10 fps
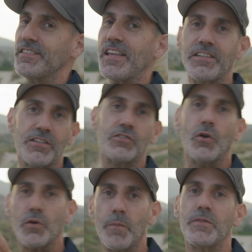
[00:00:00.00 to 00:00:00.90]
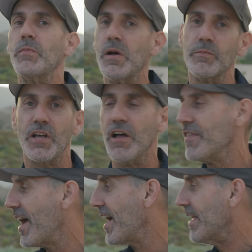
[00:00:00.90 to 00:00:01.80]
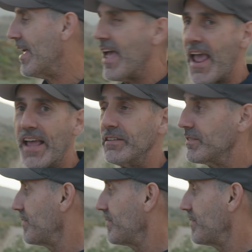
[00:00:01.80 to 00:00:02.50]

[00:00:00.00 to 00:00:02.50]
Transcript: thing to soak up the bumps on that, and